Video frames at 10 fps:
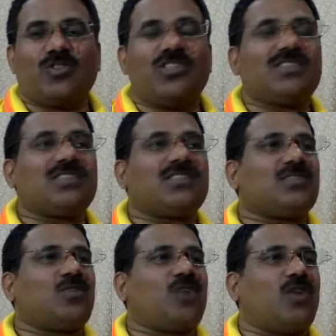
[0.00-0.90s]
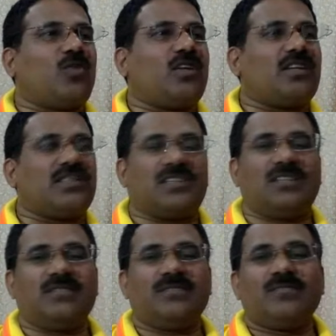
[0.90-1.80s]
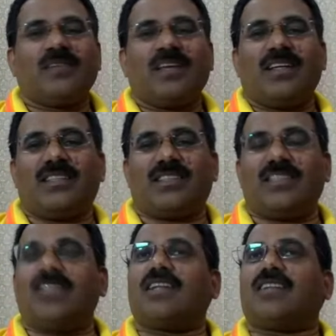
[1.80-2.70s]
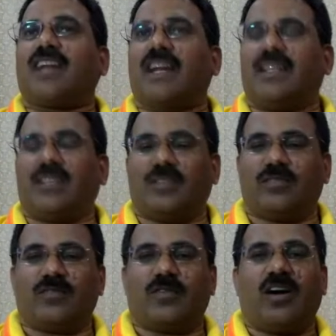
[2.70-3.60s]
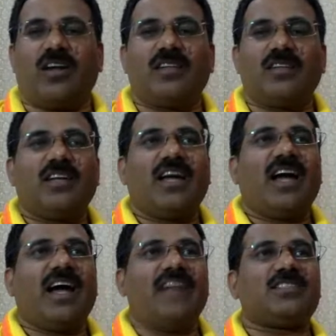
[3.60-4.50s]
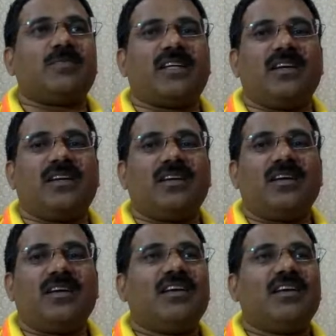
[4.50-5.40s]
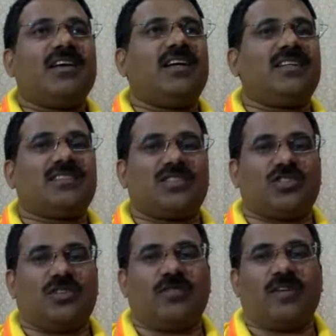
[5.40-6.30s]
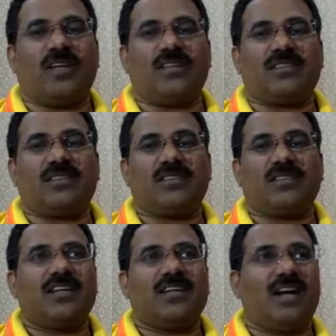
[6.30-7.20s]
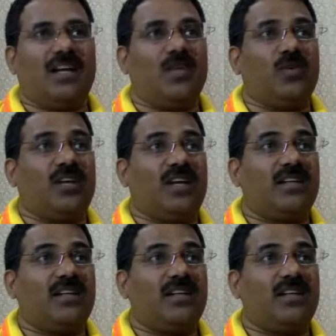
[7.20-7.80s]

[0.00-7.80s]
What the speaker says: Jesus has not only risen, he is seated at the right hand of God and is making intercession for us. Hallelujah.